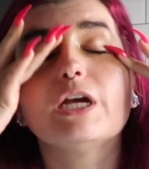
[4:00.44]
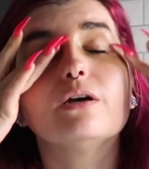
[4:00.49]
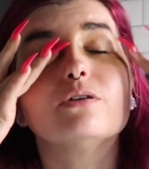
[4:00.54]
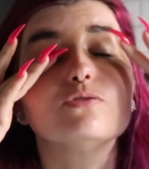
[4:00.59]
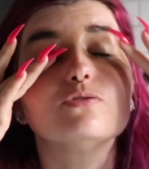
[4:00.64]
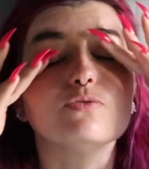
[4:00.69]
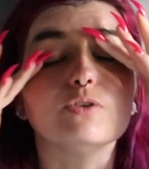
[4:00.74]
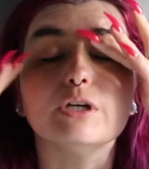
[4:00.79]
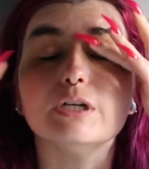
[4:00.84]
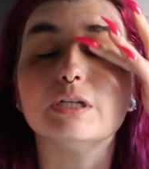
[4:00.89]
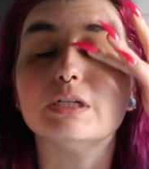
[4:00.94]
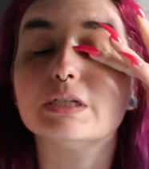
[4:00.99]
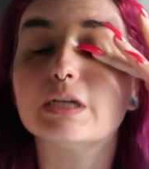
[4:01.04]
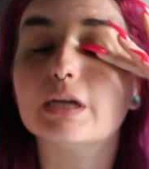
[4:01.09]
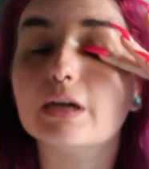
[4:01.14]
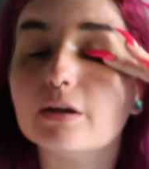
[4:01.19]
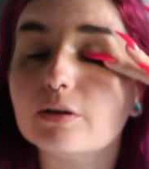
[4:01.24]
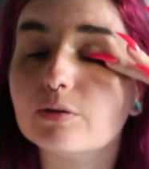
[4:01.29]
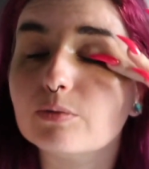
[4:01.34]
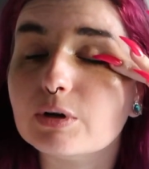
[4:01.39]
else find
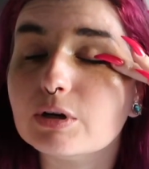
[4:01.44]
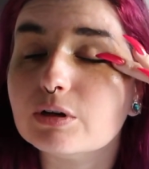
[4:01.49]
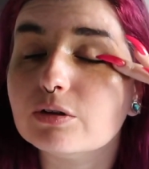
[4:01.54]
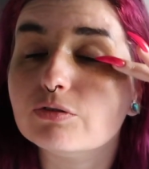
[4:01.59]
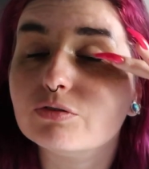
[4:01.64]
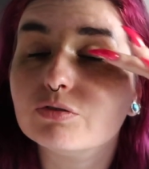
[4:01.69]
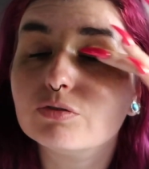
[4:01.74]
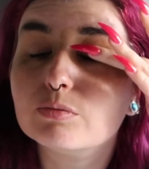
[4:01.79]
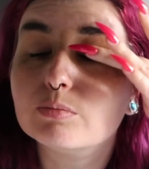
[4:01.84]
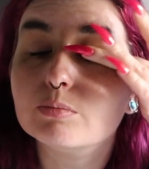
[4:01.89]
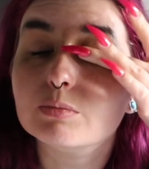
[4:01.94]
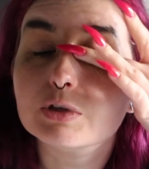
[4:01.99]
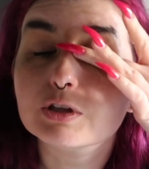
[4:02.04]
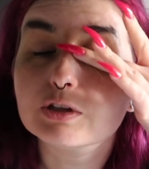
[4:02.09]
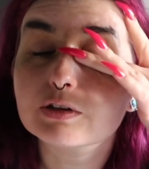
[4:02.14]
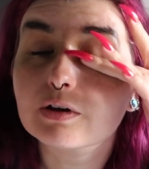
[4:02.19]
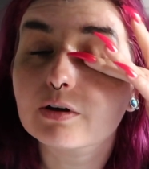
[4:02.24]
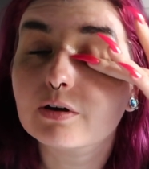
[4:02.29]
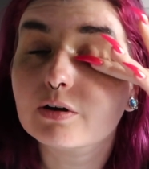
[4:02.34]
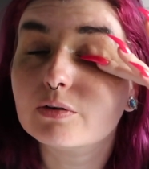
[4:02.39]
getting rid of
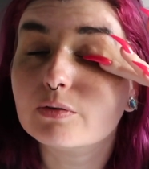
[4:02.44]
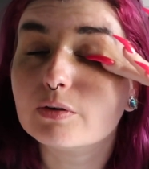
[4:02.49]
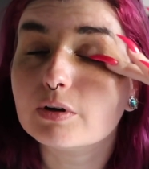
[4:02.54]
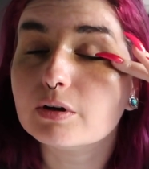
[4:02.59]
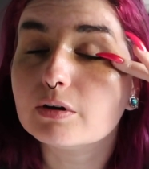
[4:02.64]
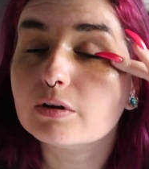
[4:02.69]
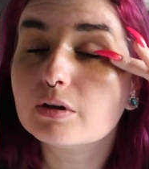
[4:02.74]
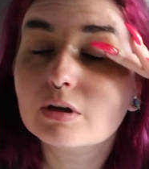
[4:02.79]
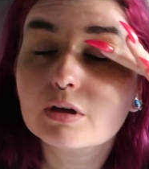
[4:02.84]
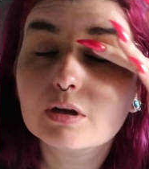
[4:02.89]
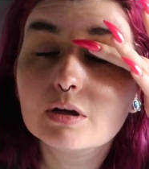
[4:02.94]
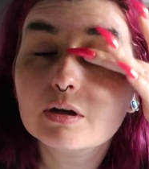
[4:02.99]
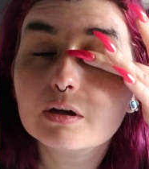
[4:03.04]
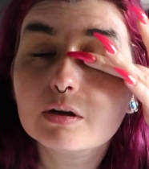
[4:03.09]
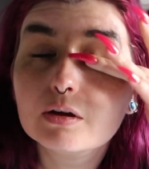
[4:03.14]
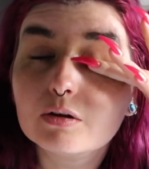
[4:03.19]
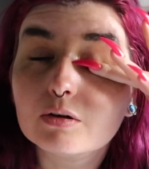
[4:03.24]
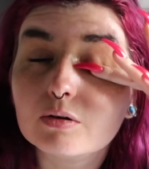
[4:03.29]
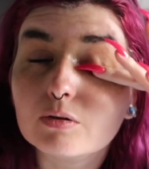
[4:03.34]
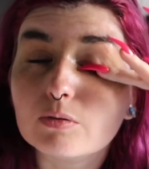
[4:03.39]
mascara
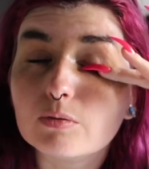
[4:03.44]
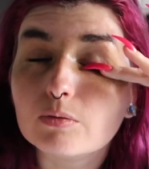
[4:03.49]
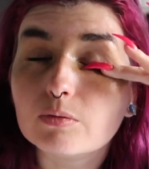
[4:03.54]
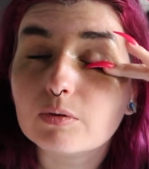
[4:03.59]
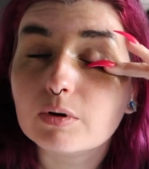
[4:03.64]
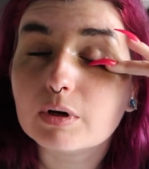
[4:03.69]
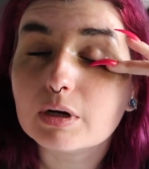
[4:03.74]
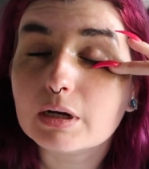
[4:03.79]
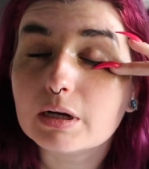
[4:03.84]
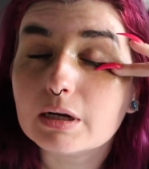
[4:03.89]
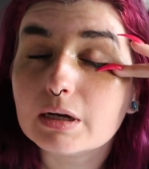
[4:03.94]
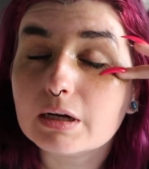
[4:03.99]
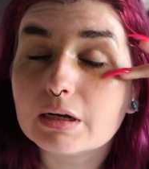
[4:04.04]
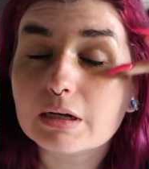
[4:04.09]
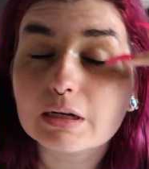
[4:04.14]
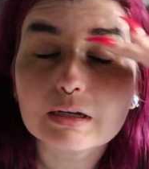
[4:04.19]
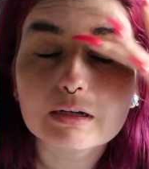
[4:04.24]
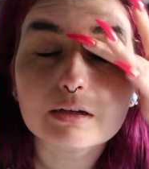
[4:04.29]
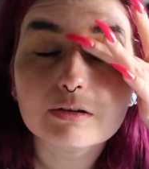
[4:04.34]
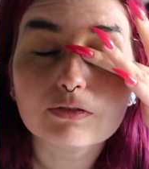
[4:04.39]

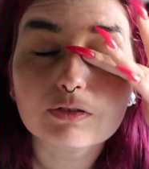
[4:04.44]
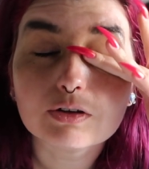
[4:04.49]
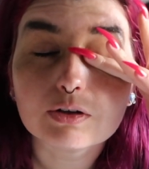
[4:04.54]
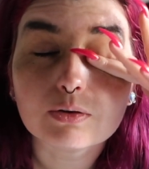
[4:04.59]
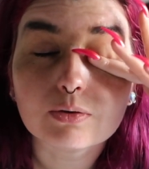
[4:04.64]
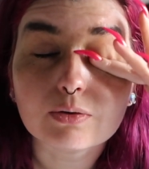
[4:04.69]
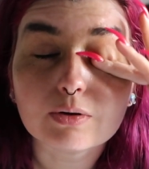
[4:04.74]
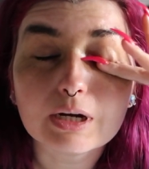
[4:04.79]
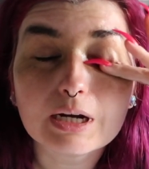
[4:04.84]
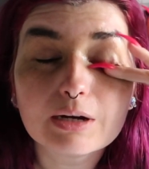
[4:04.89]
really difficult?